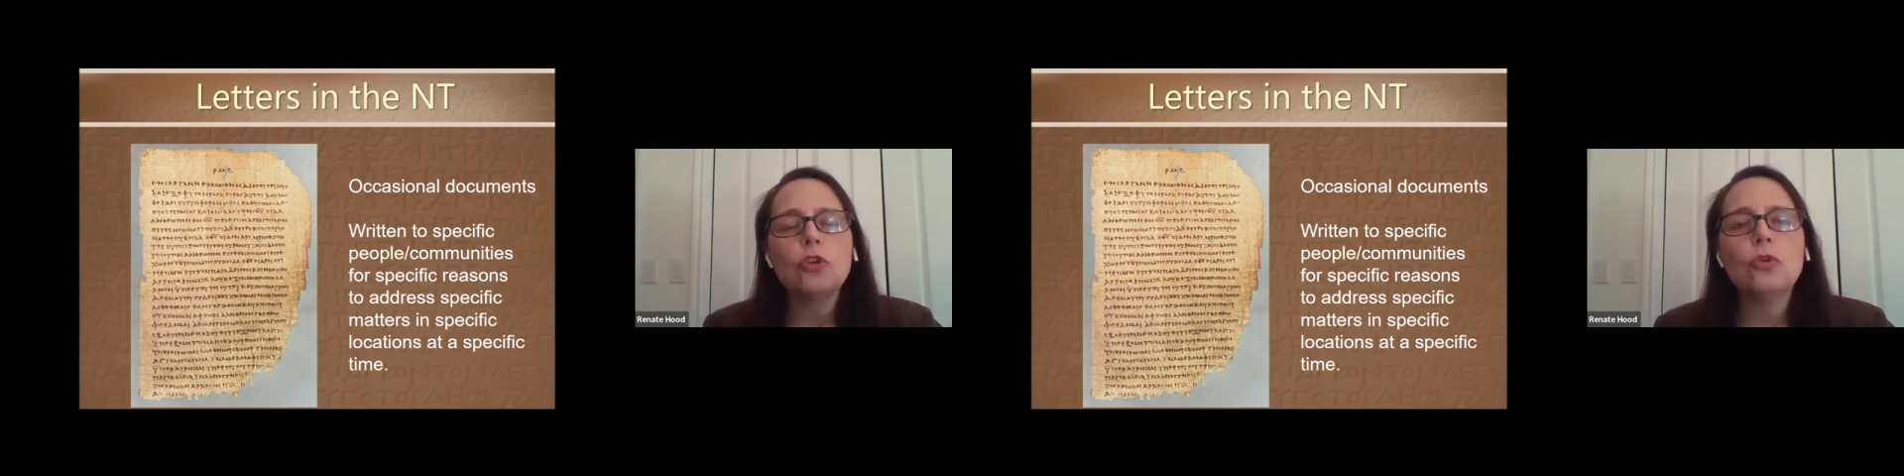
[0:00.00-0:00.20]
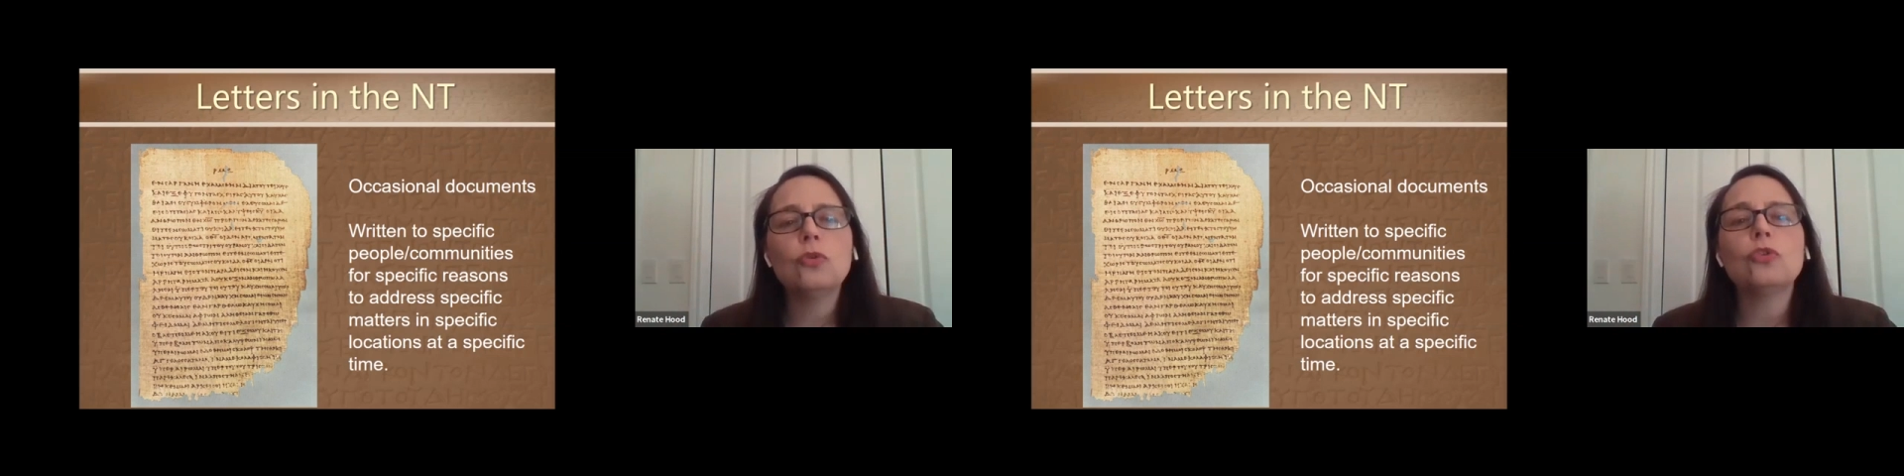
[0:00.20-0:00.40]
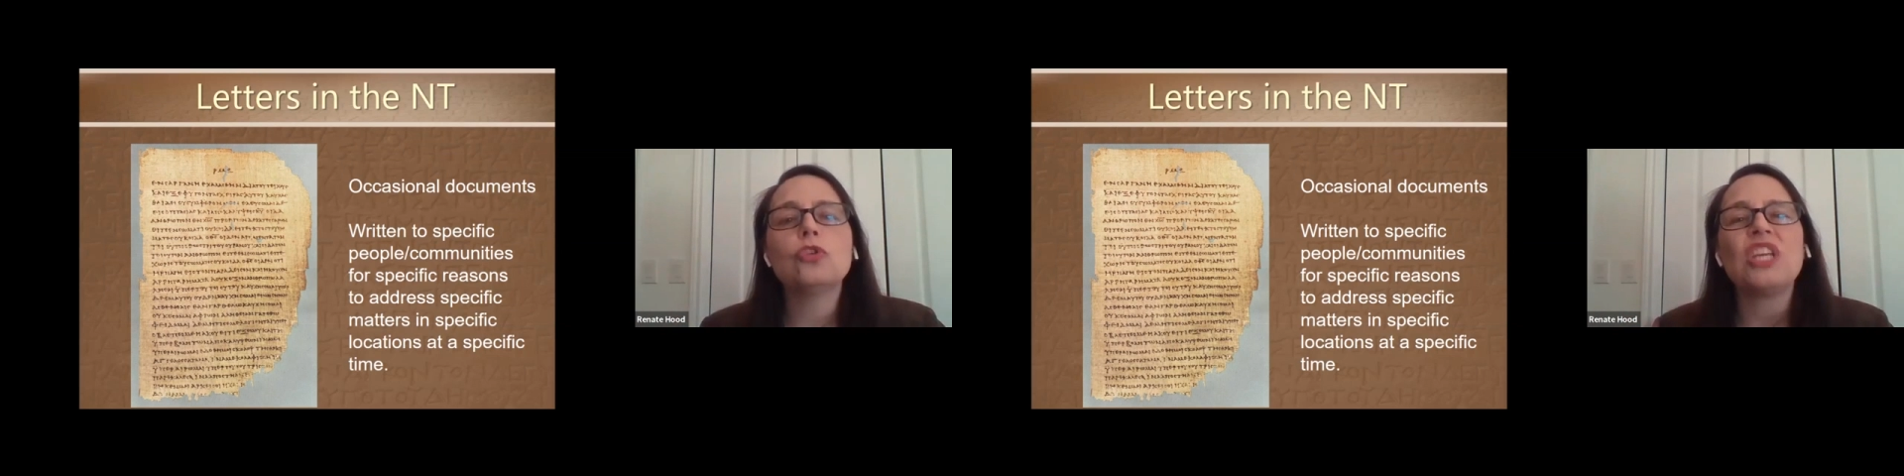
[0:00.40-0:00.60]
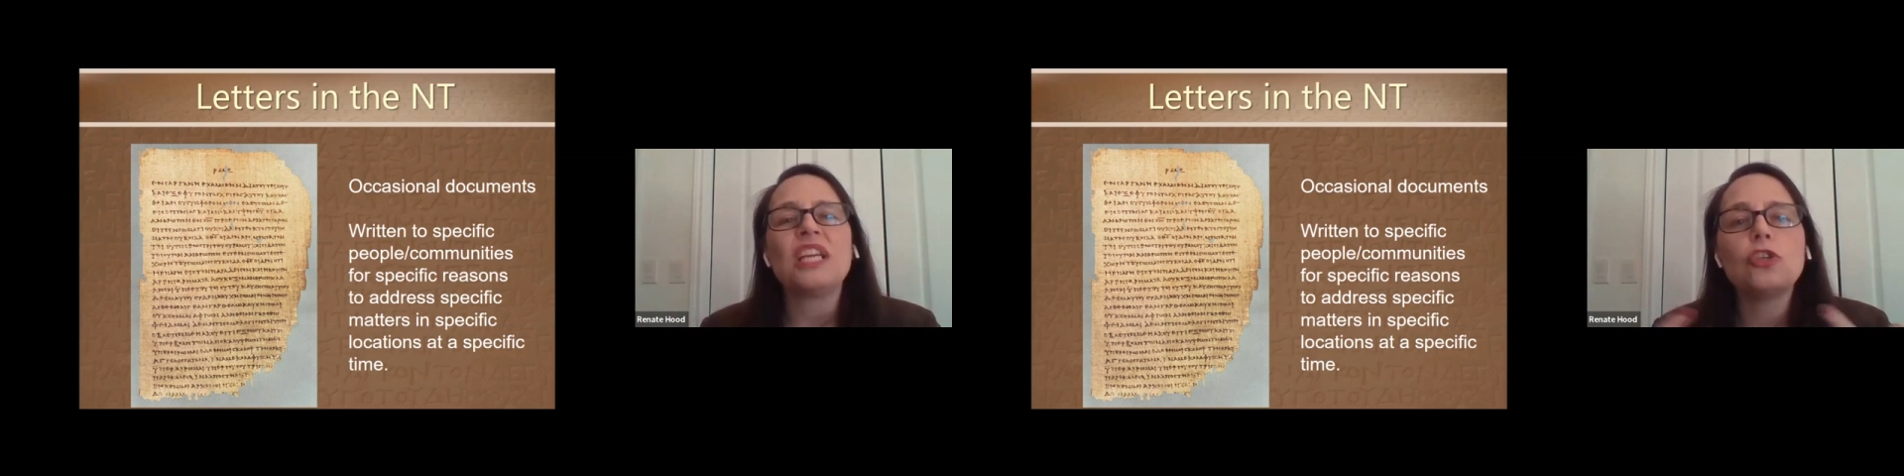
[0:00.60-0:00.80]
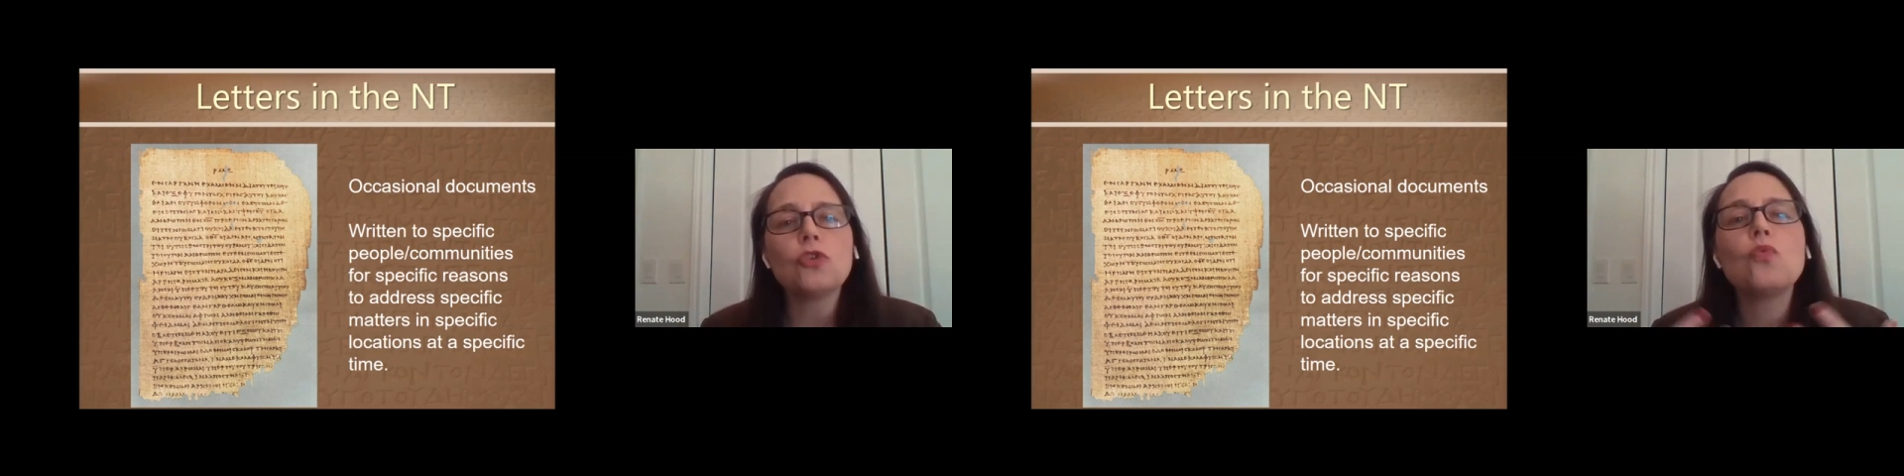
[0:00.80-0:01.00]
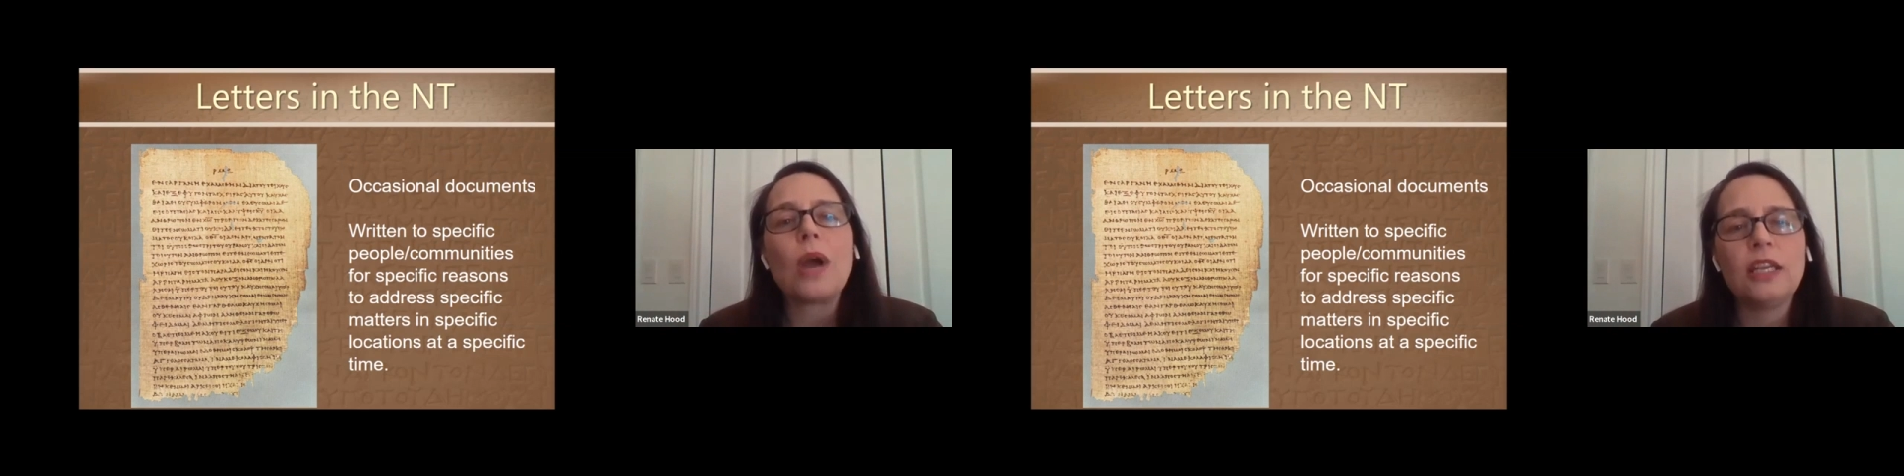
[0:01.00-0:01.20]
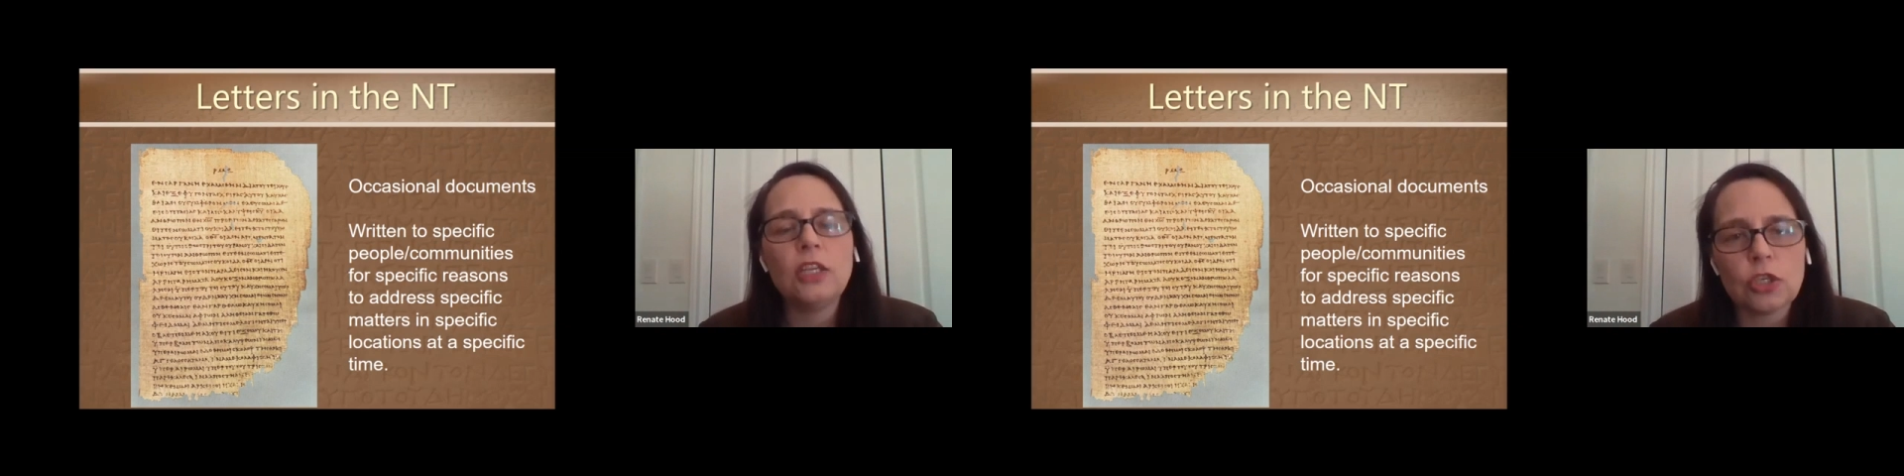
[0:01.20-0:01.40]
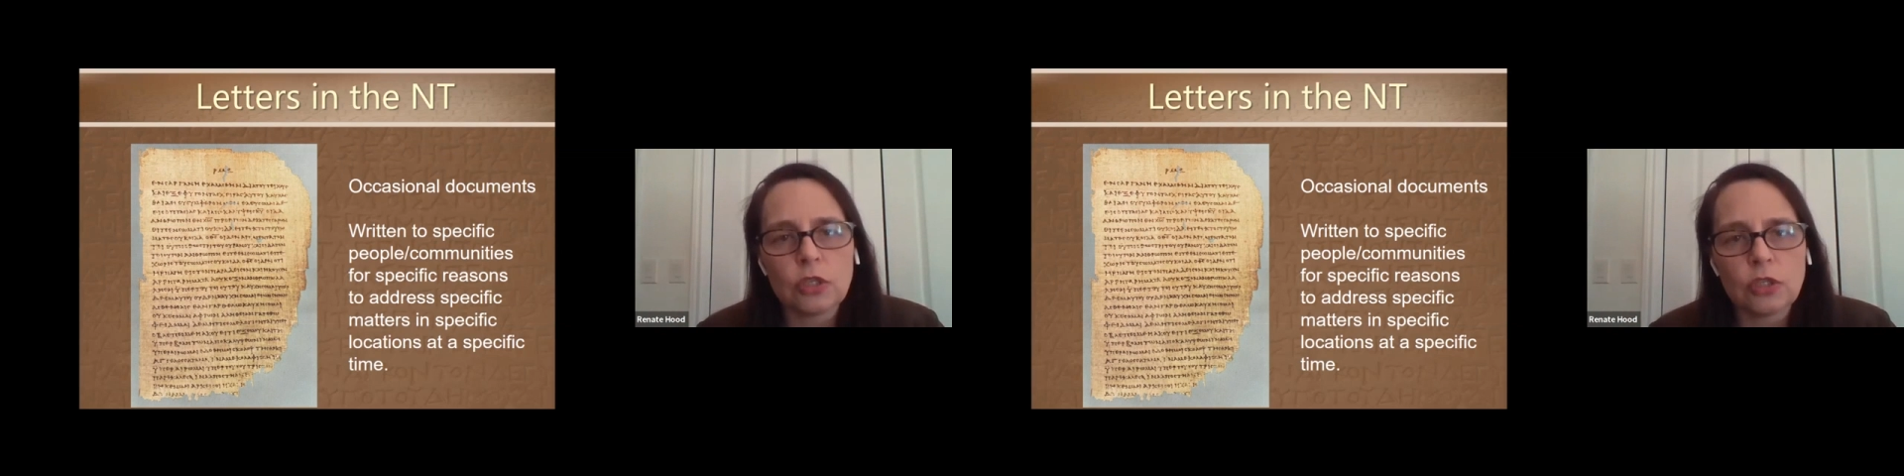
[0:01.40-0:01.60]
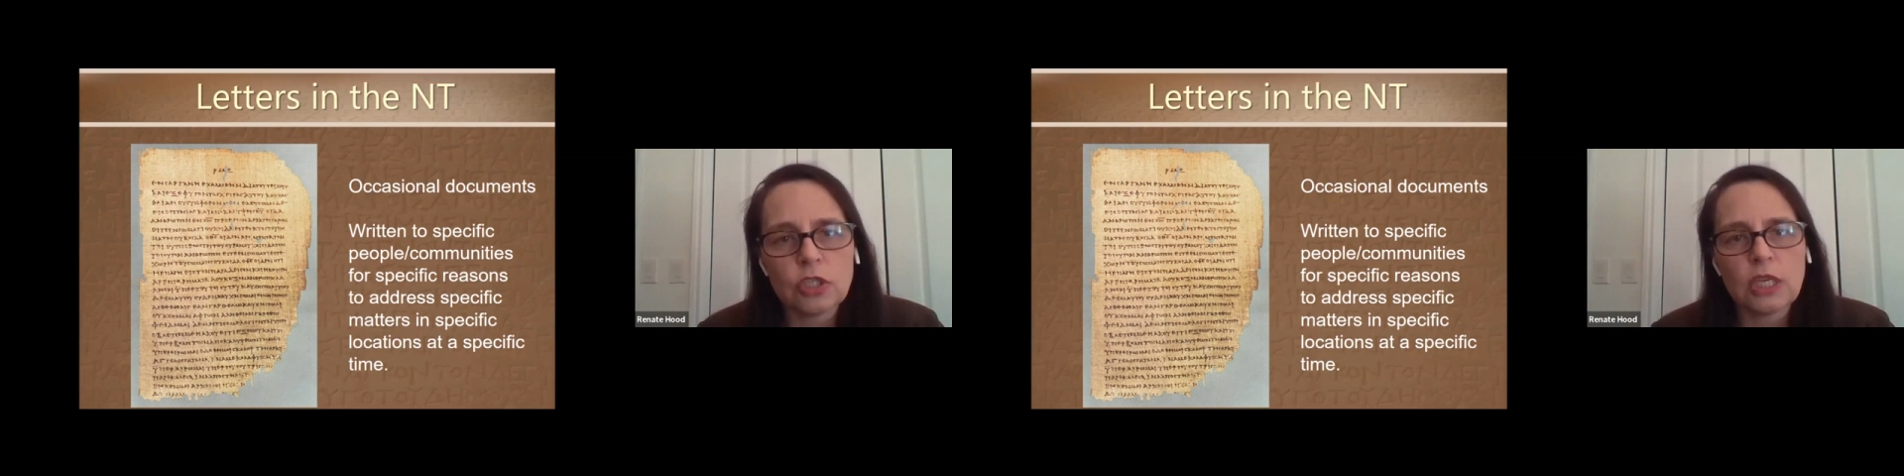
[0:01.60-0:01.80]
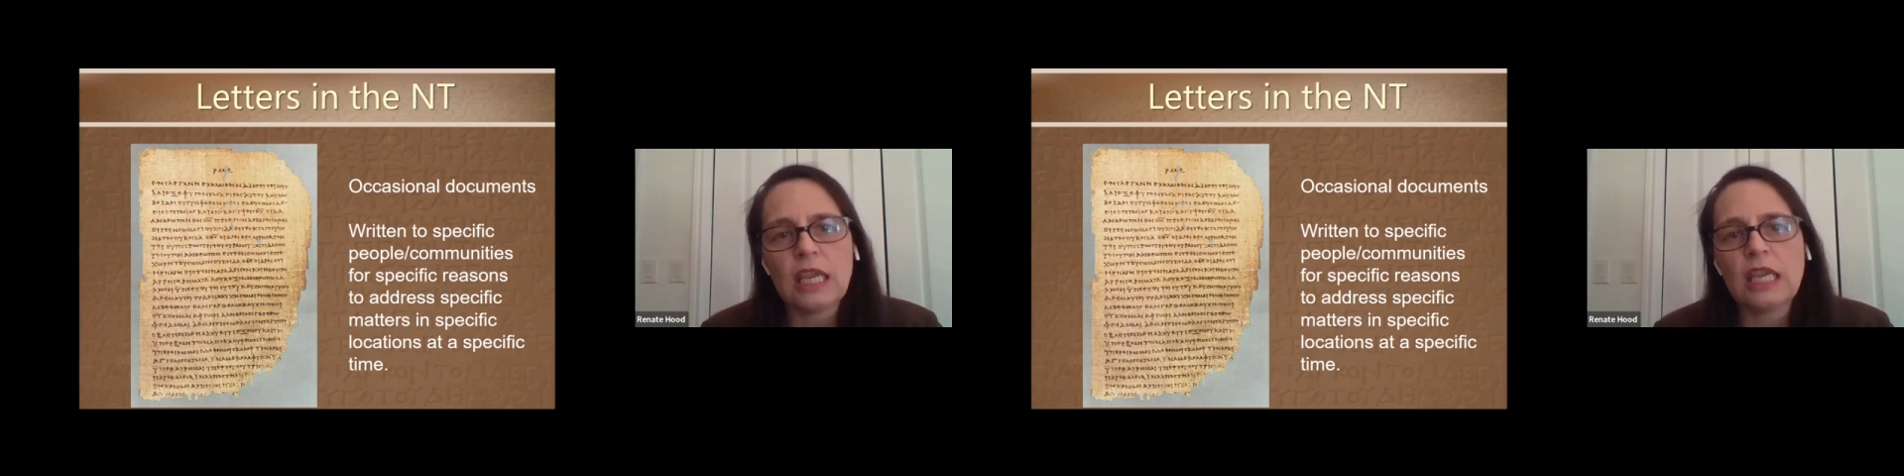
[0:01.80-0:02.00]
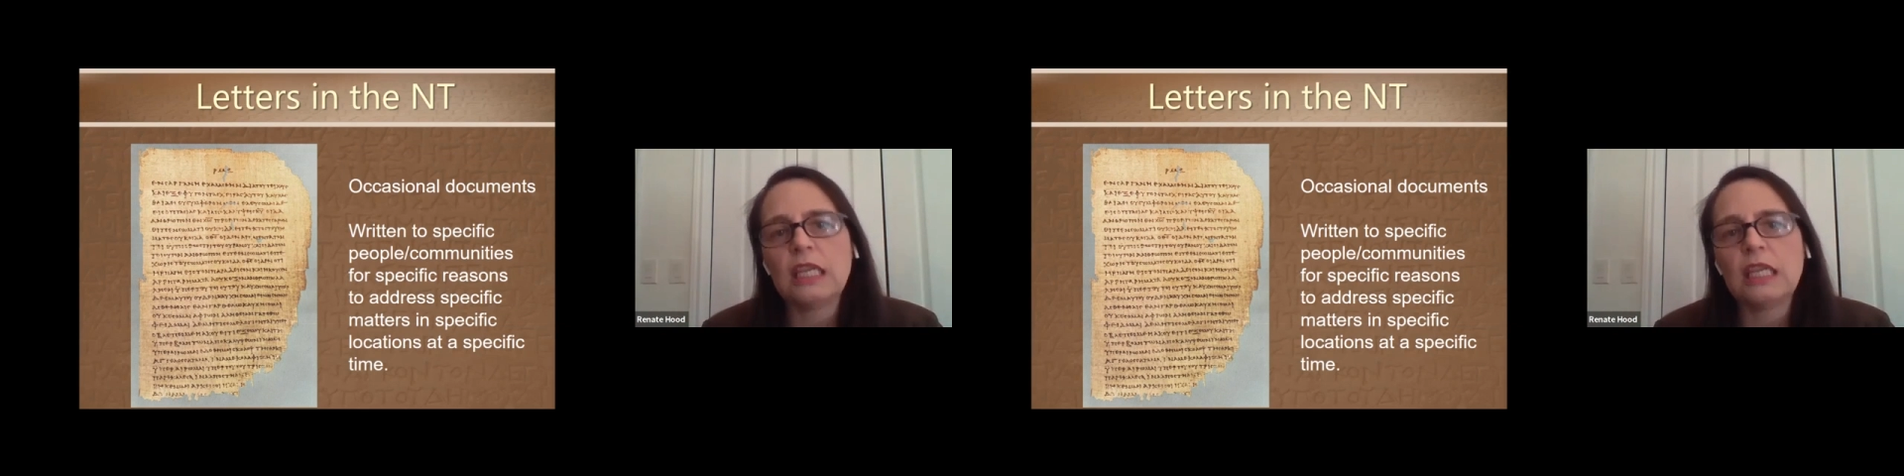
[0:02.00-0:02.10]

to situations